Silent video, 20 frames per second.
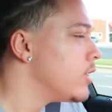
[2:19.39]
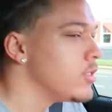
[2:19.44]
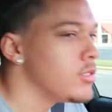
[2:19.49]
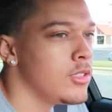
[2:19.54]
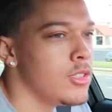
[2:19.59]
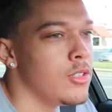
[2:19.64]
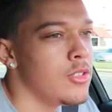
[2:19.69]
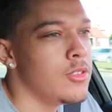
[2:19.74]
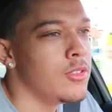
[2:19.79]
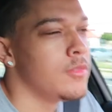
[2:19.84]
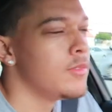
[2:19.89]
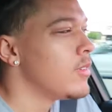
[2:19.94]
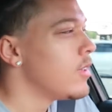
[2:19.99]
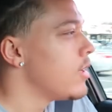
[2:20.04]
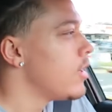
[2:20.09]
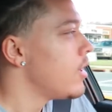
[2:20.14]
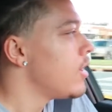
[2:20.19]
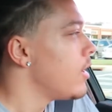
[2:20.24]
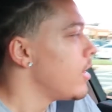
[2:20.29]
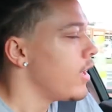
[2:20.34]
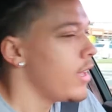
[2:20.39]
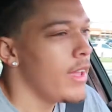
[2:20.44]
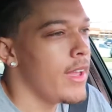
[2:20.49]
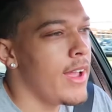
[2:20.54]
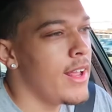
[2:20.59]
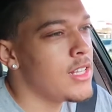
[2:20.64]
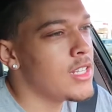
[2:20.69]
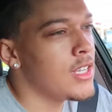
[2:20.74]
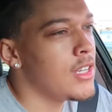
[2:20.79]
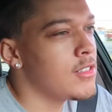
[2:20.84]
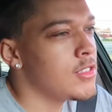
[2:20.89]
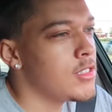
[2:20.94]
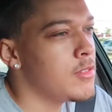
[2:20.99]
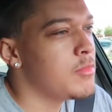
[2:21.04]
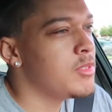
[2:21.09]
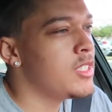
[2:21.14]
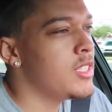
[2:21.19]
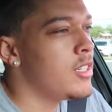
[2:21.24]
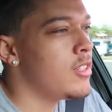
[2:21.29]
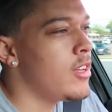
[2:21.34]
So, anytime
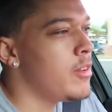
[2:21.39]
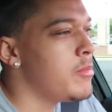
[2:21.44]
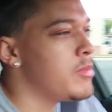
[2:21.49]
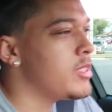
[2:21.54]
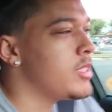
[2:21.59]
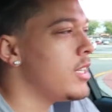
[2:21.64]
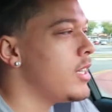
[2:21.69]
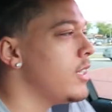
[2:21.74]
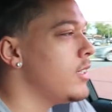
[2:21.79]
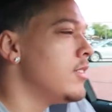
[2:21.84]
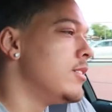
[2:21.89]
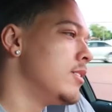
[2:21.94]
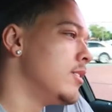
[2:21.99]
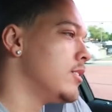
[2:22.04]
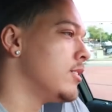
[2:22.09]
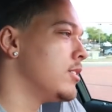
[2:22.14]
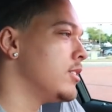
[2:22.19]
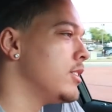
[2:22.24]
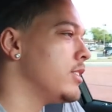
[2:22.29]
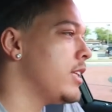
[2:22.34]
something sell on Amazon,